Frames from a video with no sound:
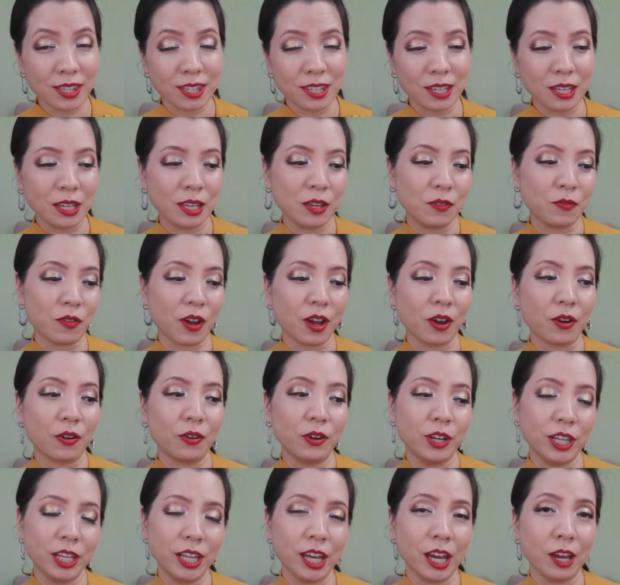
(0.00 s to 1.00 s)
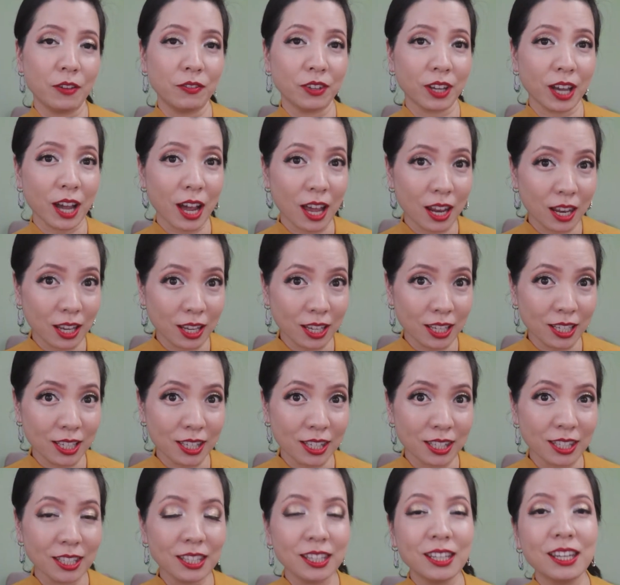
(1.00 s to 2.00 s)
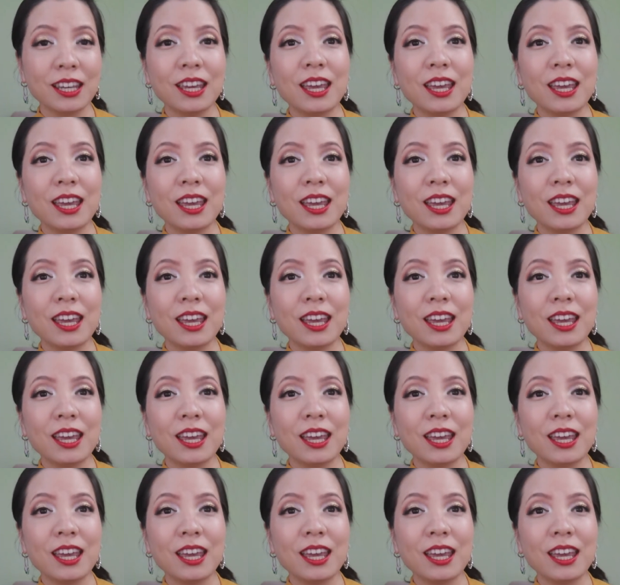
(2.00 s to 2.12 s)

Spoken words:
see if I already have the colors,